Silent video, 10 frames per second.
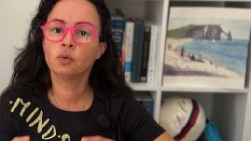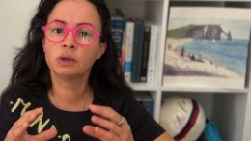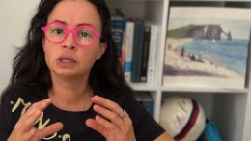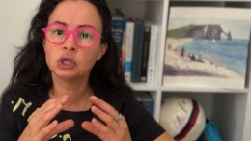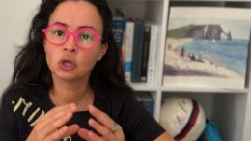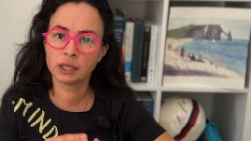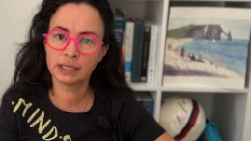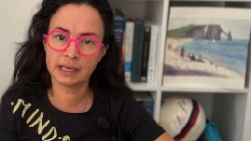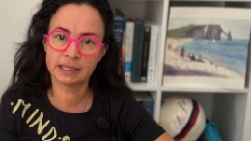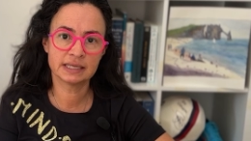will
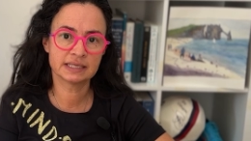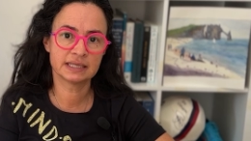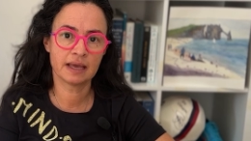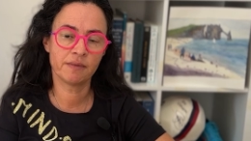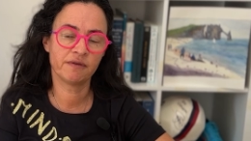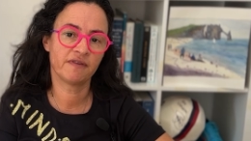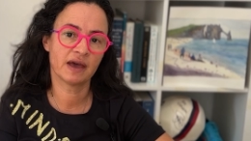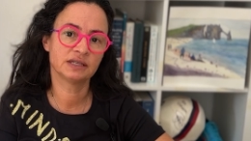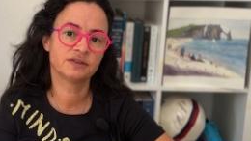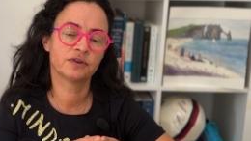not get the same
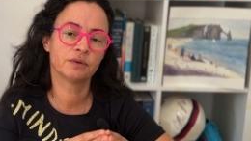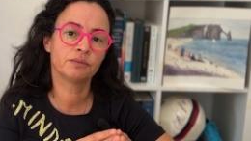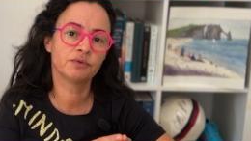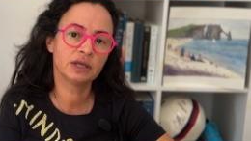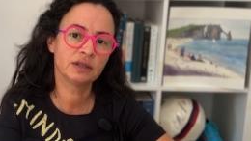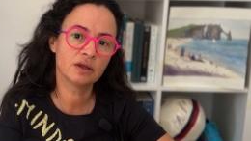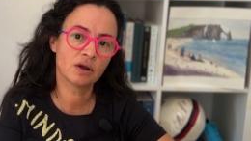effect from breathing